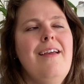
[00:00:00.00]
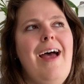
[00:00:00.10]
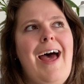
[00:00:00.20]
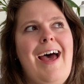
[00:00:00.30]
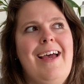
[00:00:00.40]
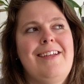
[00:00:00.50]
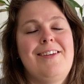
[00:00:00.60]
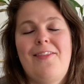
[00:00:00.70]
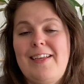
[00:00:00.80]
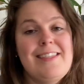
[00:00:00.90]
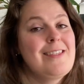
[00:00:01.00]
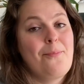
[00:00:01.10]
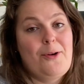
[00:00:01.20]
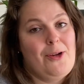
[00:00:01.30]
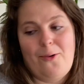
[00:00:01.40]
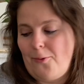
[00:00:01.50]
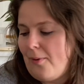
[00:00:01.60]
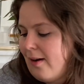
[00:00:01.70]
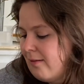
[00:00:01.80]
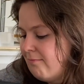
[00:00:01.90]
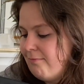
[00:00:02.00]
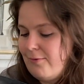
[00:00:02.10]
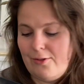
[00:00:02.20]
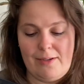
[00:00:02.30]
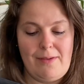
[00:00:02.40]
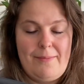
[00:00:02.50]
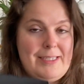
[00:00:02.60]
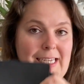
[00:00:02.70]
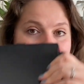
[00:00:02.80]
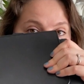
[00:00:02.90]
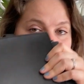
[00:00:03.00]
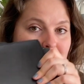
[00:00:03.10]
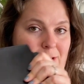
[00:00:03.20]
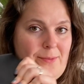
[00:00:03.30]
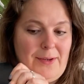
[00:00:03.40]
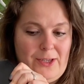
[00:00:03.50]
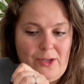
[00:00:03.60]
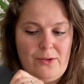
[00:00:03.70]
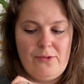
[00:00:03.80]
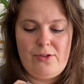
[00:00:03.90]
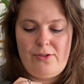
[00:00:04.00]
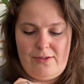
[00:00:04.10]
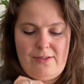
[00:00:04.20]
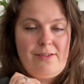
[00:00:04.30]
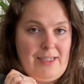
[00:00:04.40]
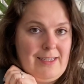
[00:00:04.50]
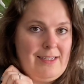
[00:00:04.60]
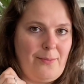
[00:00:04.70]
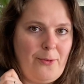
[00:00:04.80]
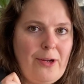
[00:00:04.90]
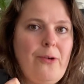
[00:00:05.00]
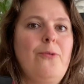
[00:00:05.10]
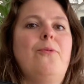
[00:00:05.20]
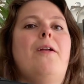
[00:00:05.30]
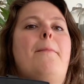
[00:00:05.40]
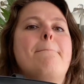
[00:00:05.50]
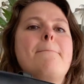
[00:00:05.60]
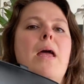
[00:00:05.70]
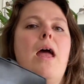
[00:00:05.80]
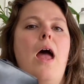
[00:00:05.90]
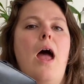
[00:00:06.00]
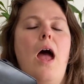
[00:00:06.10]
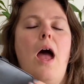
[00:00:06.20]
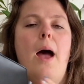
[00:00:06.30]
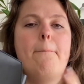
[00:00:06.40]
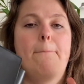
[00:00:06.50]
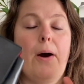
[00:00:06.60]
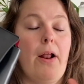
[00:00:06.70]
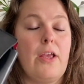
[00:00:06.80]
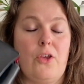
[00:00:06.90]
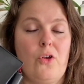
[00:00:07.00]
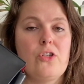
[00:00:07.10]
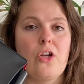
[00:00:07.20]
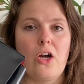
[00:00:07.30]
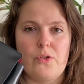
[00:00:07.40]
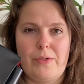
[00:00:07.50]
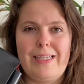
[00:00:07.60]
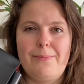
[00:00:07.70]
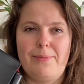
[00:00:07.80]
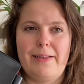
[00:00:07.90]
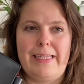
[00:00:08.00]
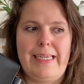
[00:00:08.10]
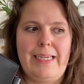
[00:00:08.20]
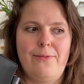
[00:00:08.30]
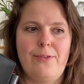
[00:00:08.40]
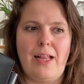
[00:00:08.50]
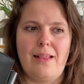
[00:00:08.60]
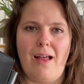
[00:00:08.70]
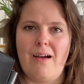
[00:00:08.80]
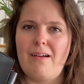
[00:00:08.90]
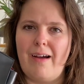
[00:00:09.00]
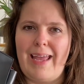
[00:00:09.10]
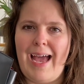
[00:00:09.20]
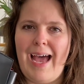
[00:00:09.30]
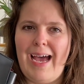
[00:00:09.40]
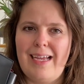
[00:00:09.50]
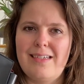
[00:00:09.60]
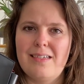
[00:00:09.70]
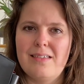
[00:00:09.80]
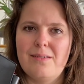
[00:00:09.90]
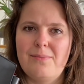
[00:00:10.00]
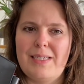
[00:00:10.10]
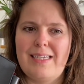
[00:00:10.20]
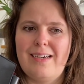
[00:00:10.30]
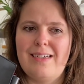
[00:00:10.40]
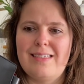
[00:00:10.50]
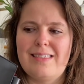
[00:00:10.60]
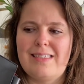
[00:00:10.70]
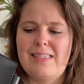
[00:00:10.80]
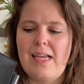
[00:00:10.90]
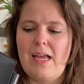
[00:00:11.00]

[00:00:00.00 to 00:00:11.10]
And this is a pre-owned one. You can maybe see that it looks a bit used because this is a pre-owned one. But I could not really believe the luck I had, because